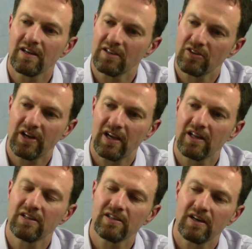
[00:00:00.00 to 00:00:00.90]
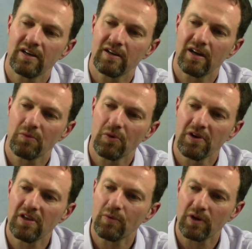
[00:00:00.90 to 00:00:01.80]
On the other hand, I
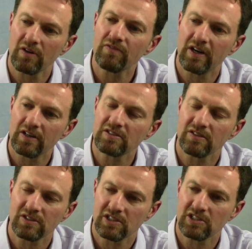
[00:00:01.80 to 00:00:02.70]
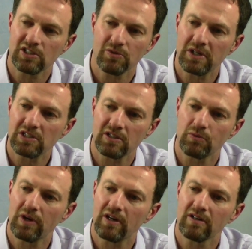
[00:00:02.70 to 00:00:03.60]
worry that we're going to find ourselves in a
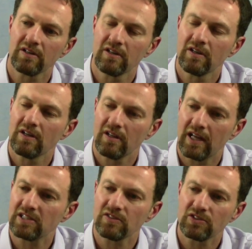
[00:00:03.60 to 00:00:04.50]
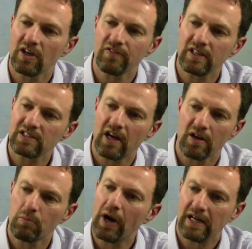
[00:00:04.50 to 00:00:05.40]
situation where lots of stuff gets out
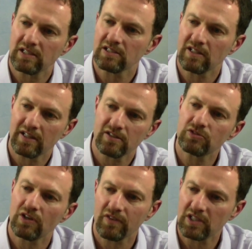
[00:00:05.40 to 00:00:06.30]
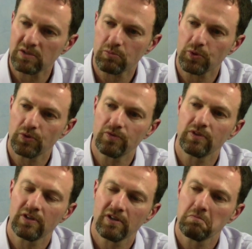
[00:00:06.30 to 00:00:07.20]
into practice, lots of stuff gets
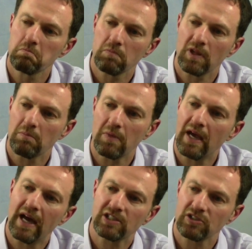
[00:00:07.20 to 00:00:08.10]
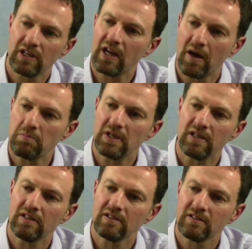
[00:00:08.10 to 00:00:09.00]
approved that may actually not
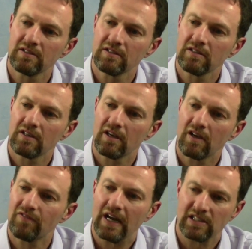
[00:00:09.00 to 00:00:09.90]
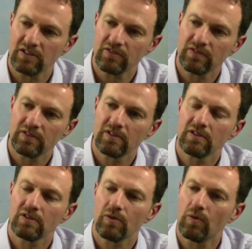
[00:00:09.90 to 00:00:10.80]
be effective
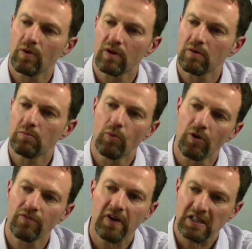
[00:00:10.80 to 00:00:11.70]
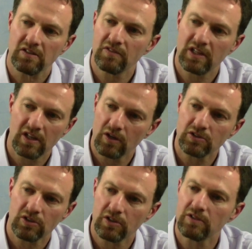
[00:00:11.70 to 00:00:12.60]
or more effective than the
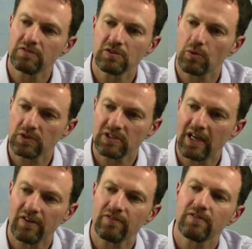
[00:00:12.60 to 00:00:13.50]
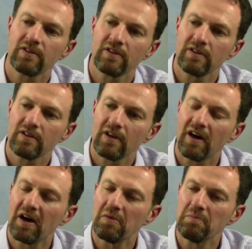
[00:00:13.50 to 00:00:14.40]
alternatives or safe.
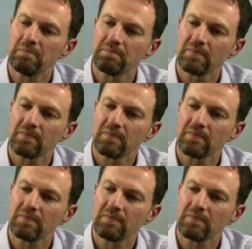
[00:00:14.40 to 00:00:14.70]
And